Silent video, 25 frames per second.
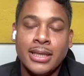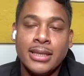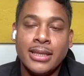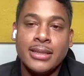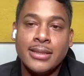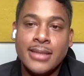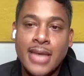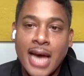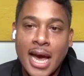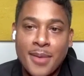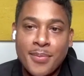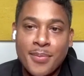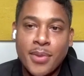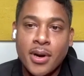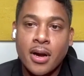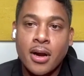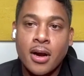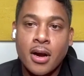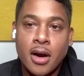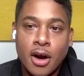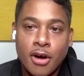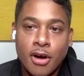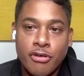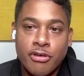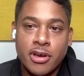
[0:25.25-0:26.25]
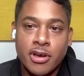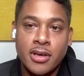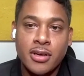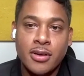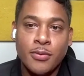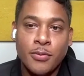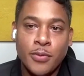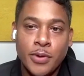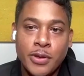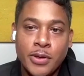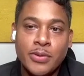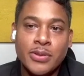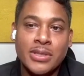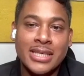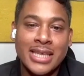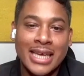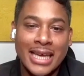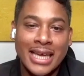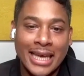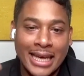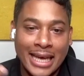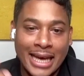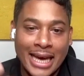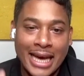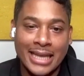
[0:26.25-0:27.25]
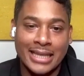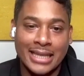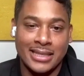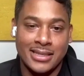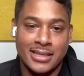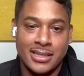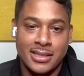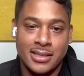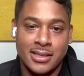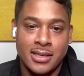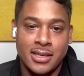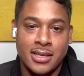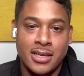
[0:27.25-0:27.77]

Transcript: the type of curry we used to get,